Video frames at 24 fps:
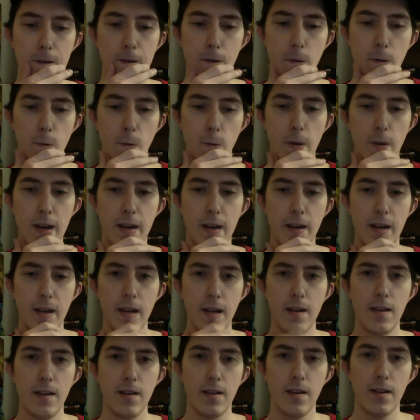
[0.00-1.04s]

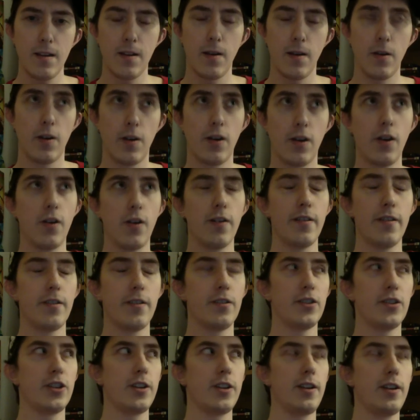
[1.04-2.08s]
Whitney, you know, her, at,
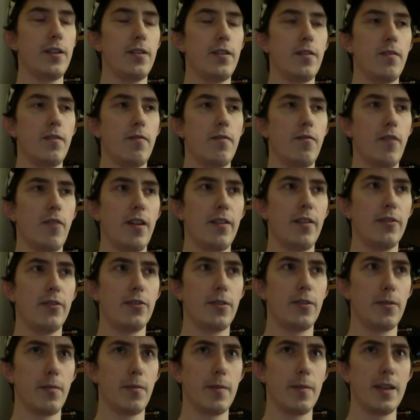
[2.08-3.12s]
she and her friends at the
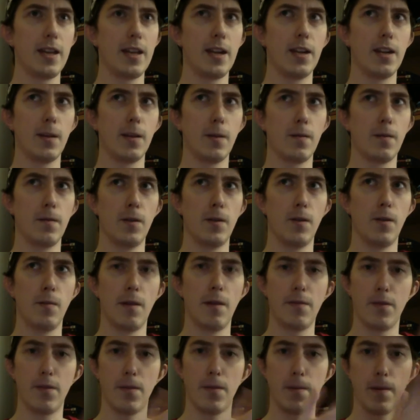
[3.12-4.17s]
beginning of the film after
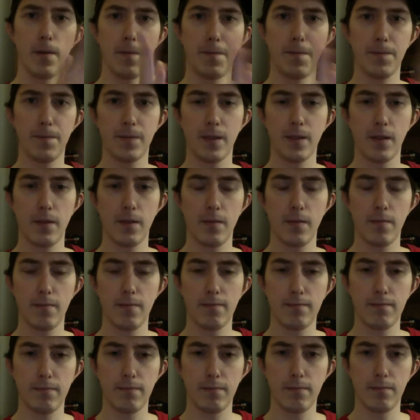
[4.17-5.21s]
the
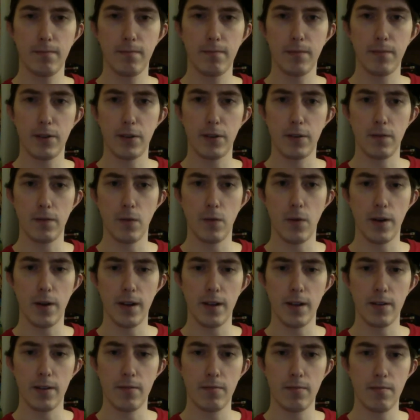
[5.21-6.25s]
Mrs.
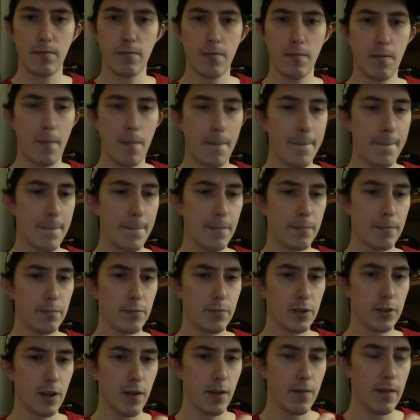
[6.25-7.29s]
Voorhees
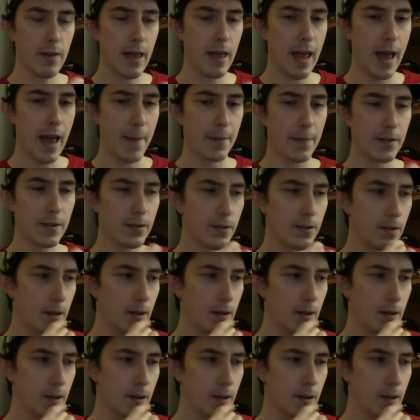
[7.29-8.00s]
stuff happens.